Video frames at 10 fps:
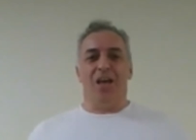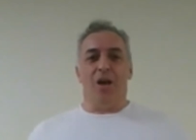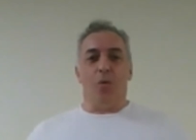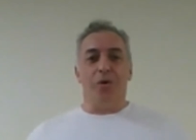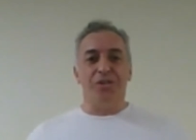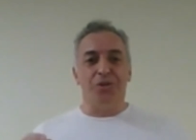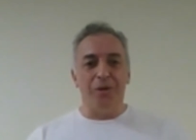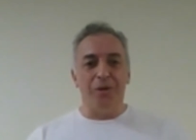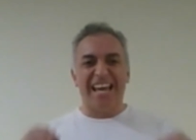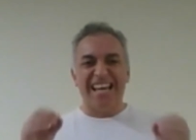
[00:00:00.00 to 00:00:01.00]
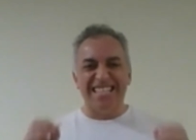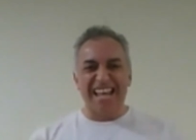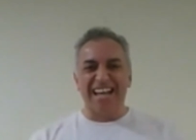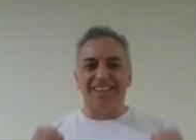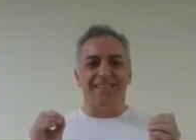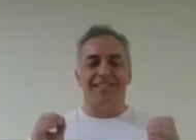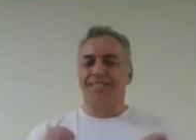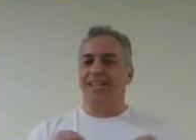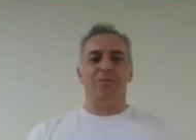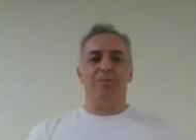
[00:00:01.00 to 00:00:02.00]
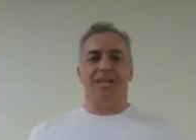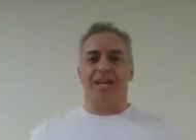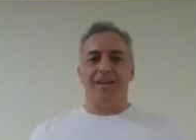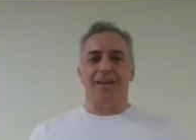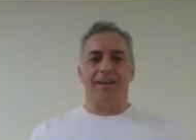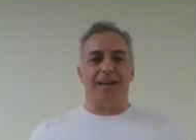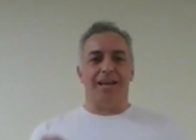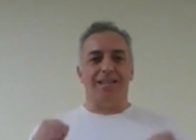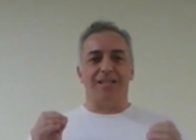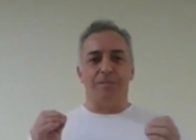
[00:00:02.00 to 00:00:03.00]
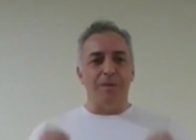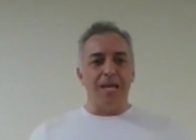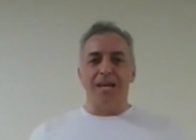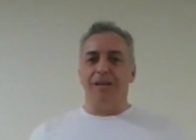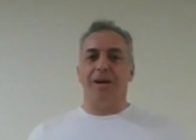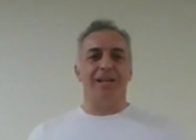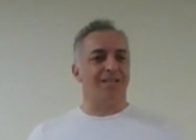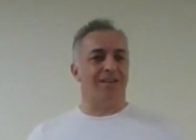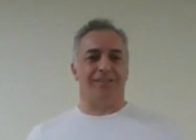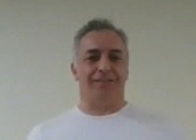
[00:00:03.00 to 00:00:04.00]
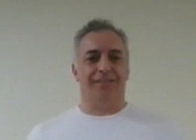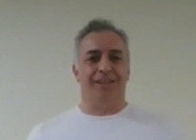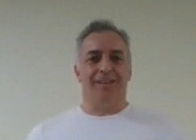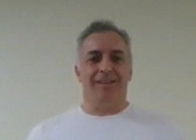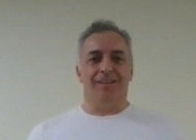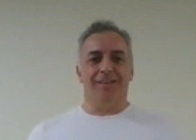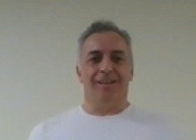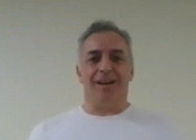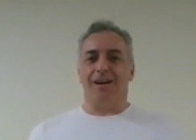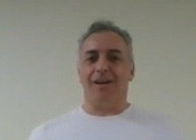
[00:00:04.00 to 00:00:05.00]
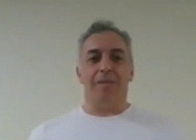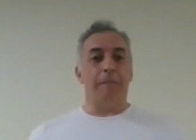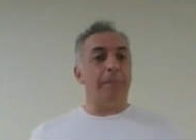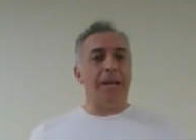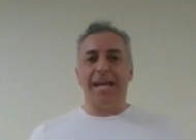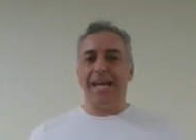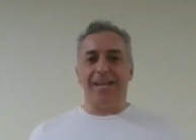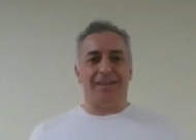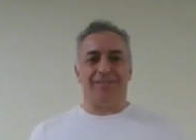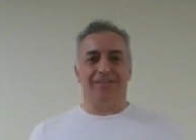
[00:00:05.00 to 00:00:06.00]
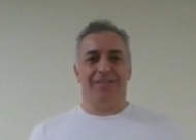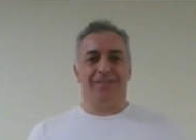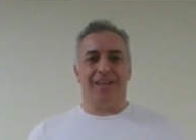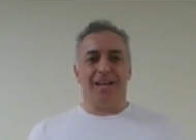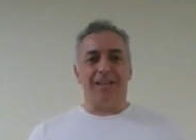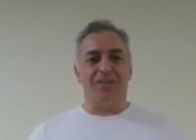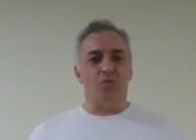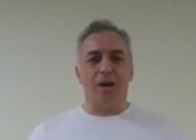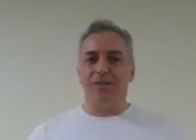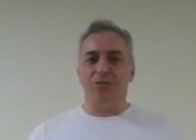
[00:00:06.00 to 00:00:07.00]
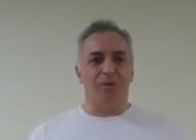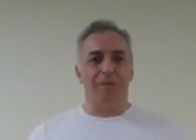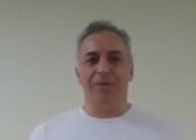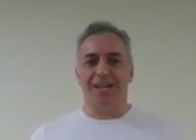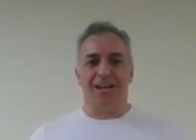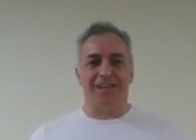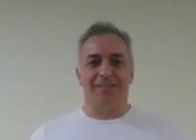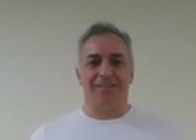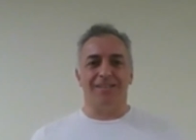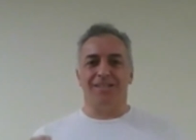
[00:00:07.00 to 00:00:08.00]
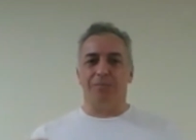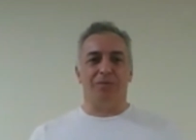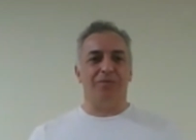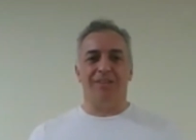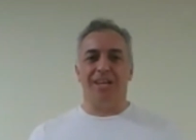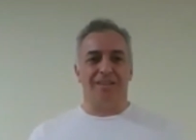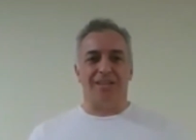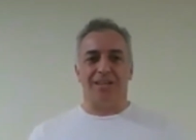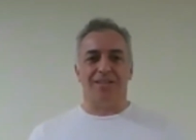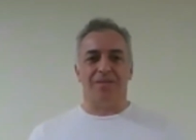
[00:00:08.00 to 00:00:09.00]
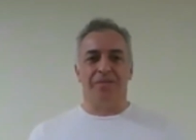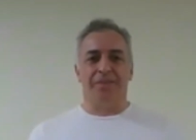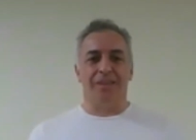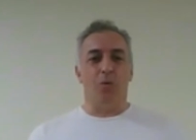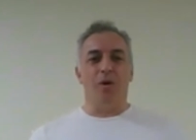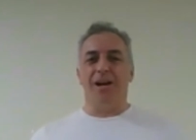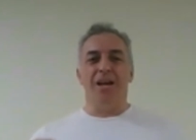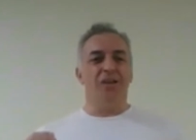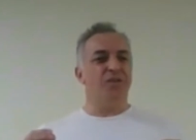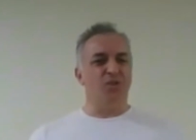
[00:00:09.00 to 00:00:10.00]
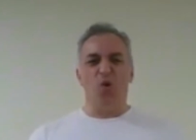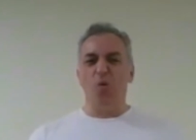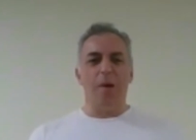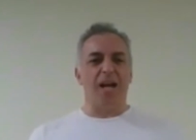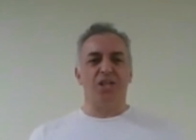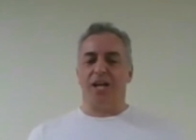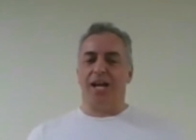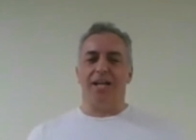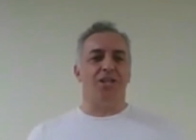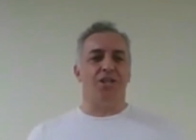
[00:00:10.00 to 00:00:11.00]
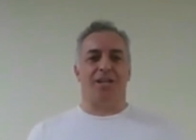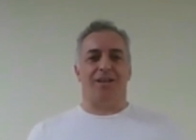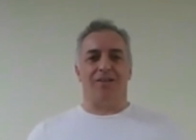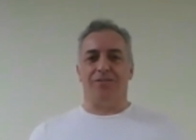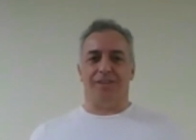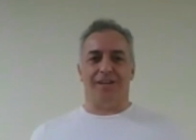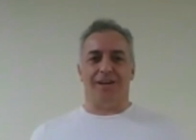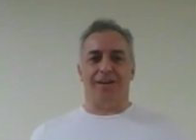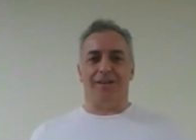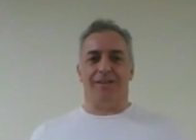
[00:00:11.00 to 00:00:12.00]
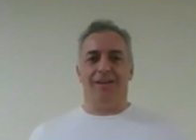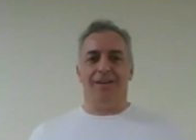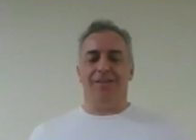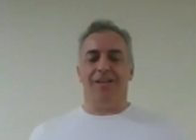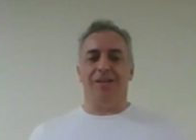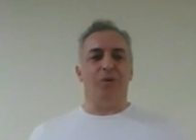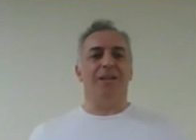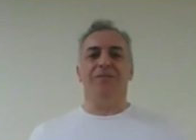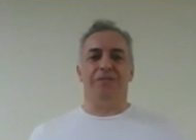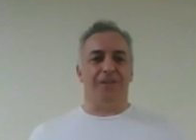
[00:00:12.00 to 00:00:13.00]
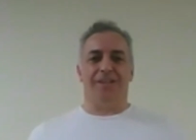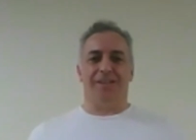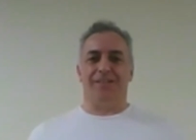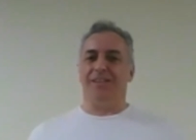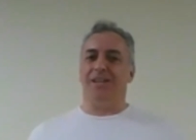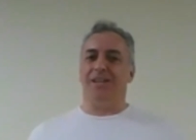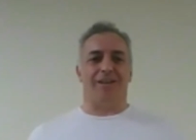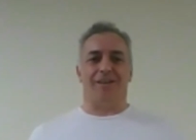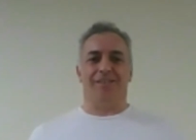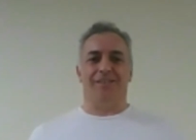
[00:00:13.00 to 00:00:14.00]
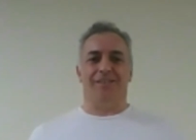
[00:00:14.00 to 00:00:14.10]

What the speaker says: was doing exactly the same thing as me and my son. They are playing and trying to replicate some of the techniques. There were so much energy over there that you can feel it in the air.